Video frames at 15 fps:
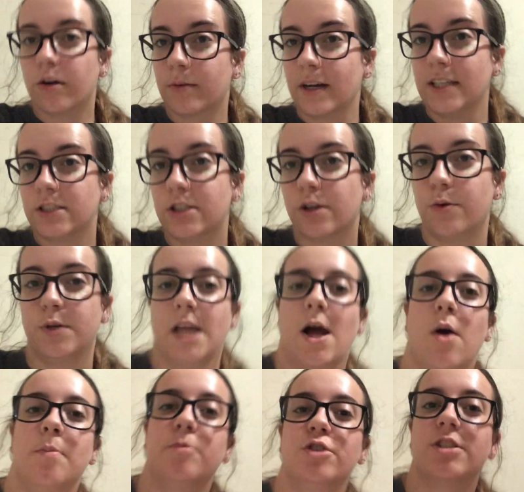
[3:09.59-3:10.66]
All right, so now
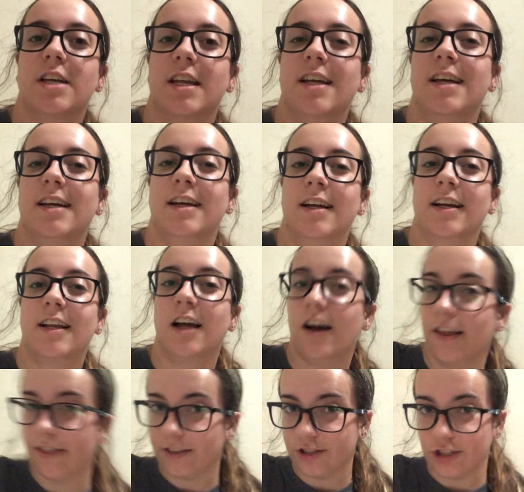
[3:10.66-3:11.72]
I'm just gonna
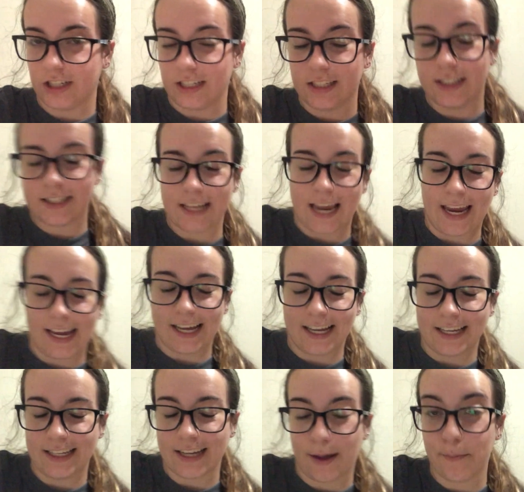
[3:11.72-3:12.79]
cut the jeans
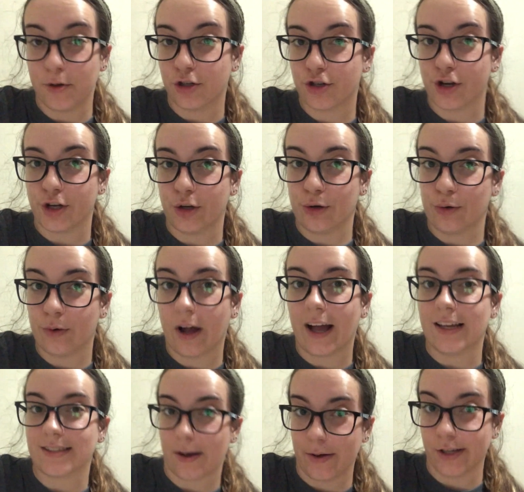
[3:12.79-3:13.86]
and I'm gonna show you
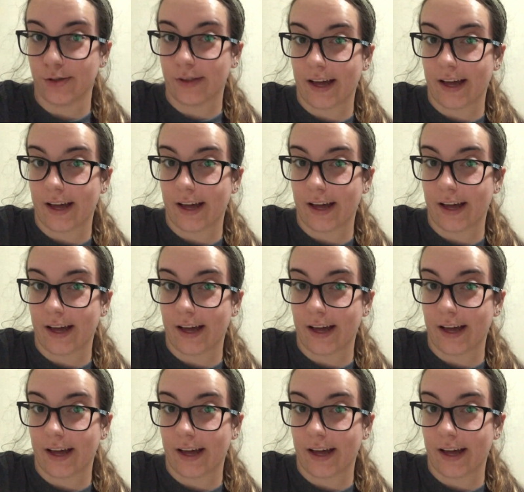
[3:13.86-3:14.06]
guys how I do